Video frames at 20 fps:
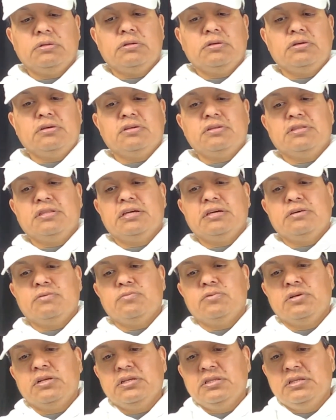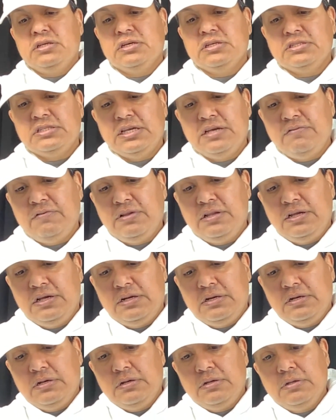That one does have a
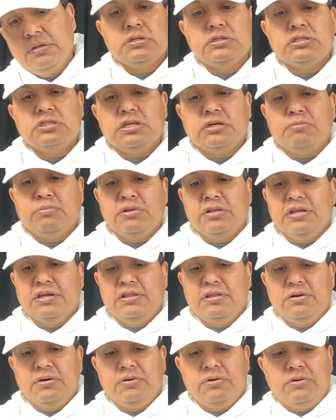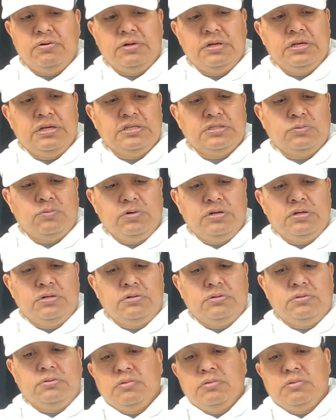lot of tumble leather on it as well.